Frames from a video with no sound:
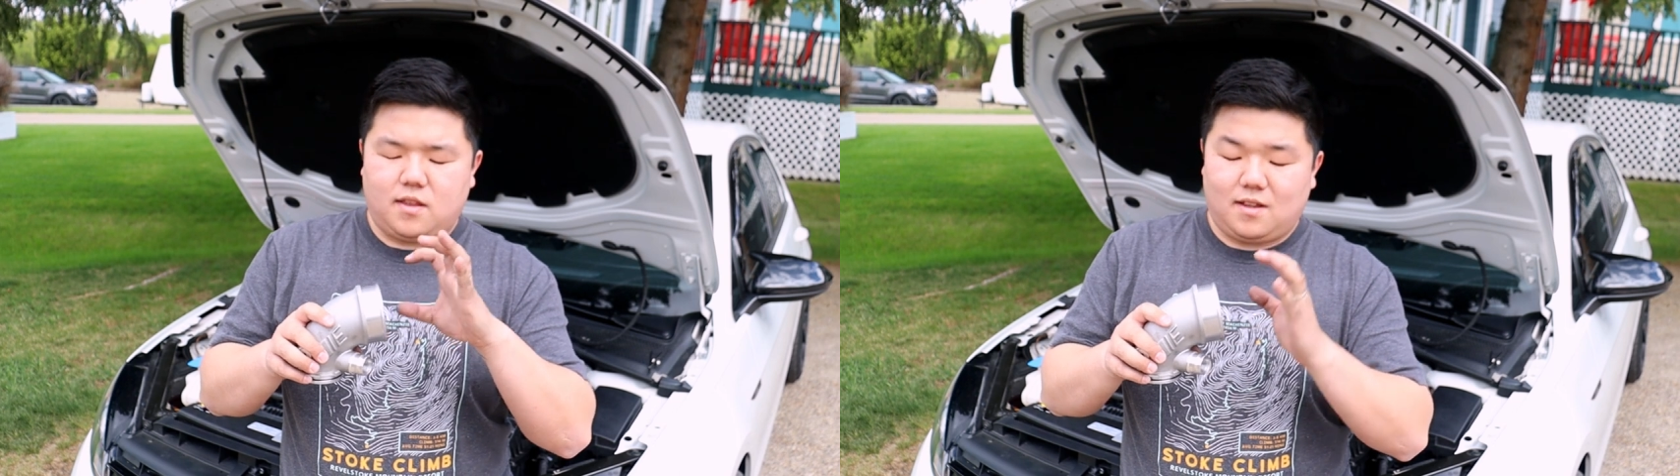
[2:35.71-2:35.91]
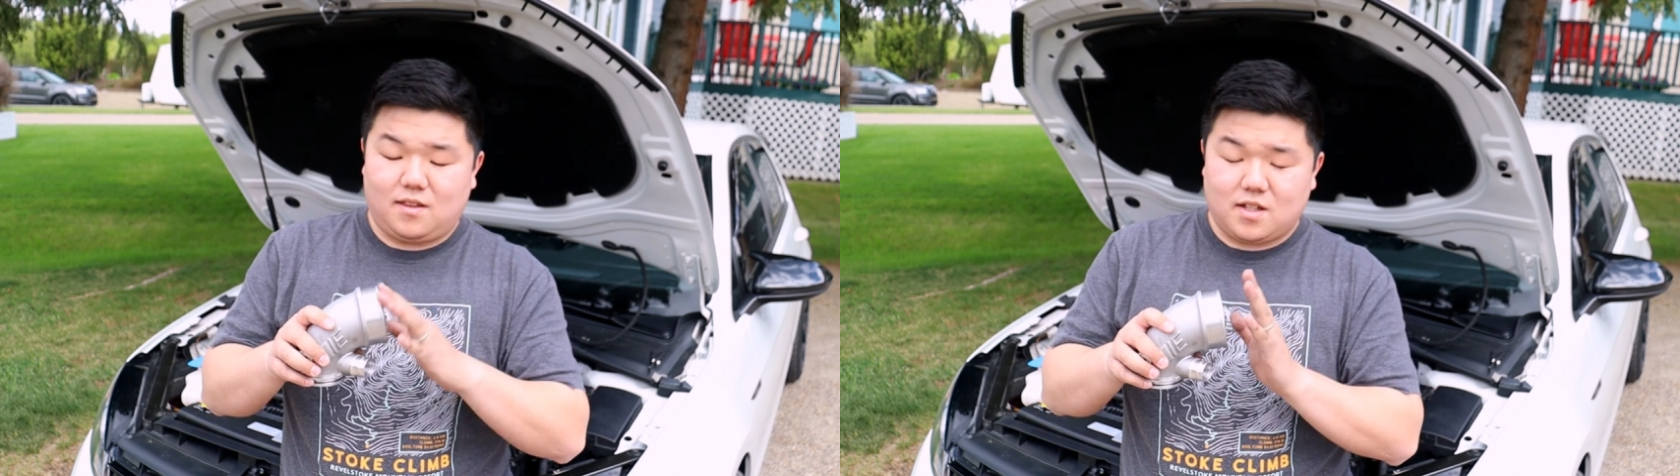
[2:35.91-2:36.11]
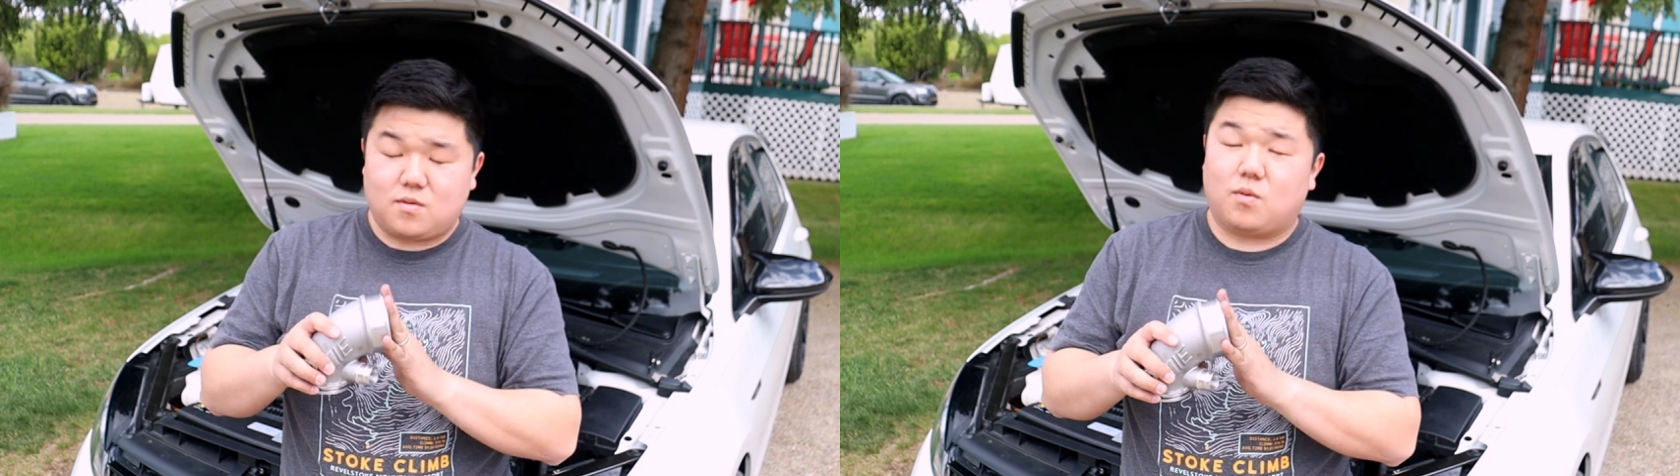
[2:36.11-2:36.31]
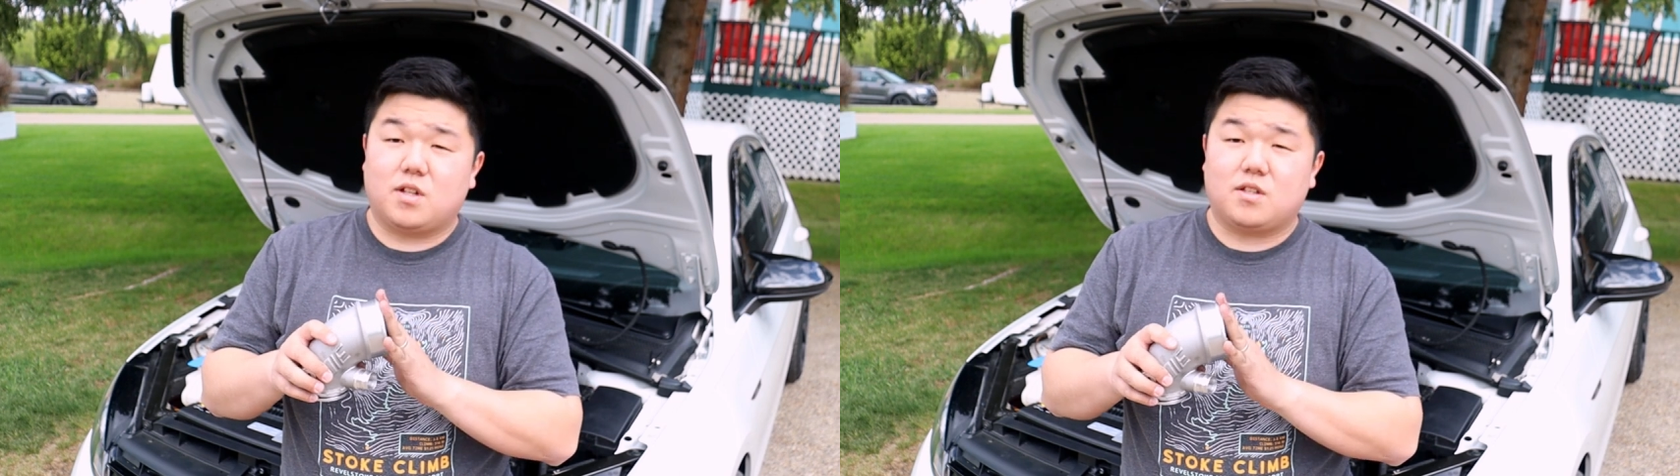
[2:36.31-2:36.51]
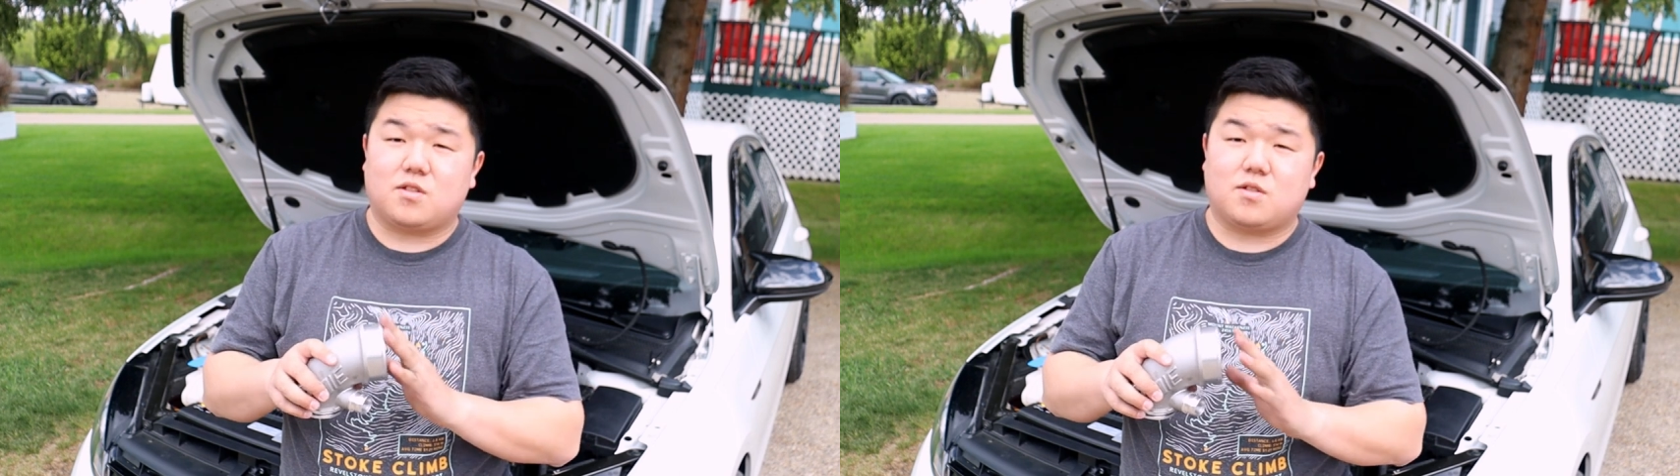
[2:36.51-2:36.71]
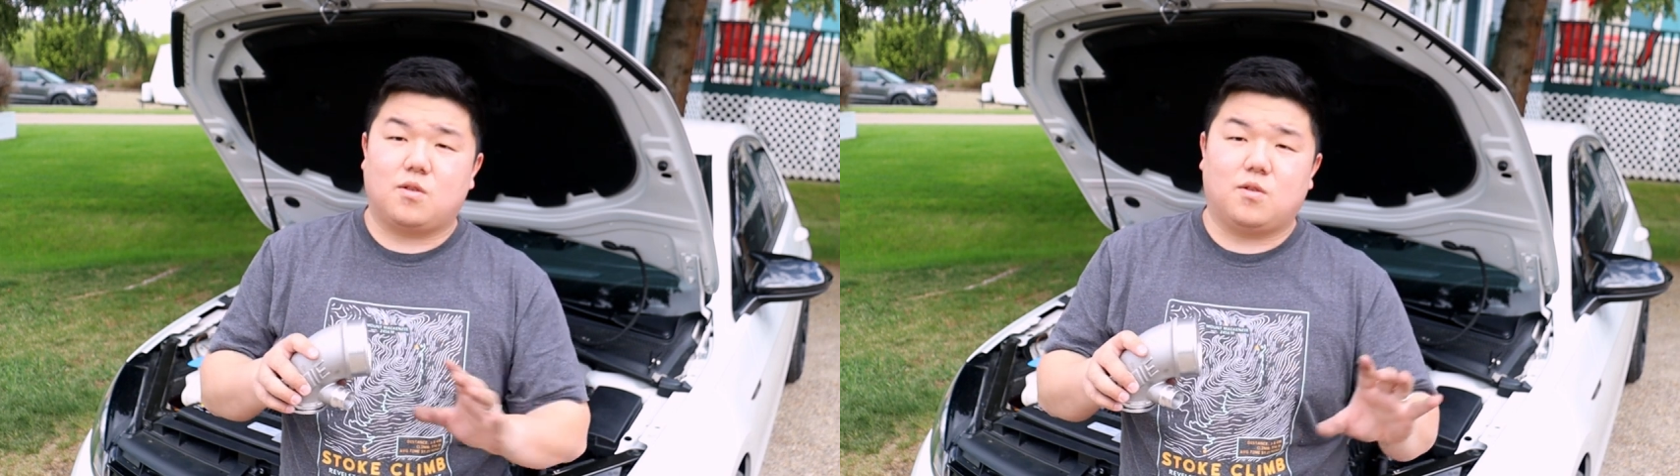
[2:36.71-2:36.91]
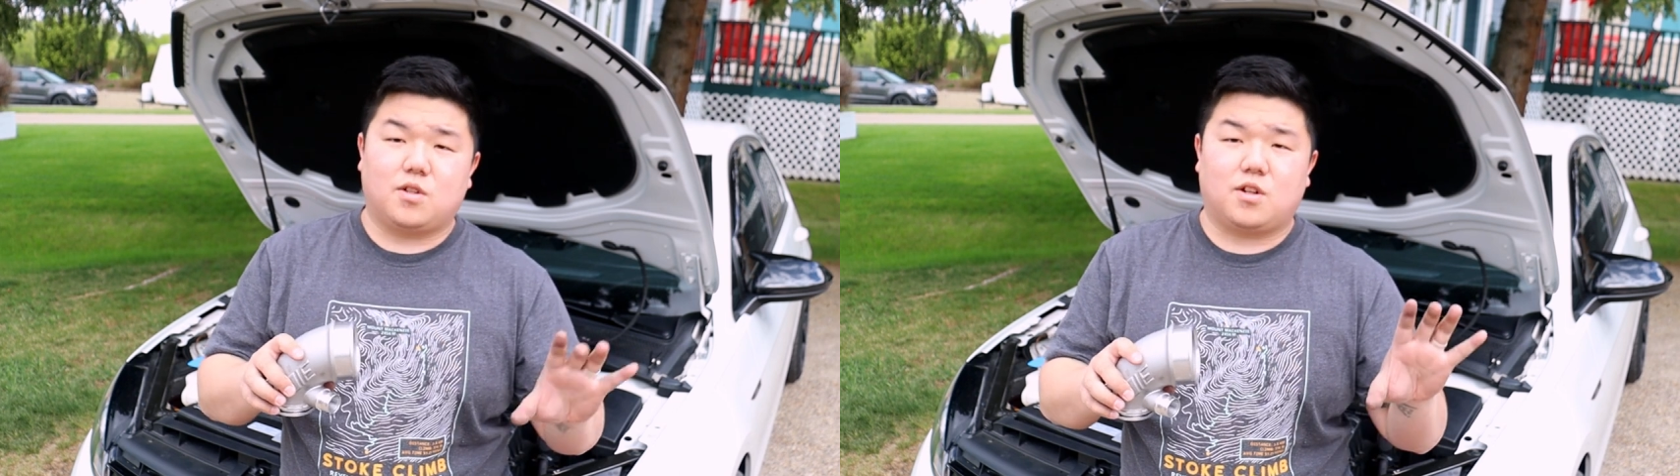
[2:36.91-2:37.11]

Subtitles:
than this one, so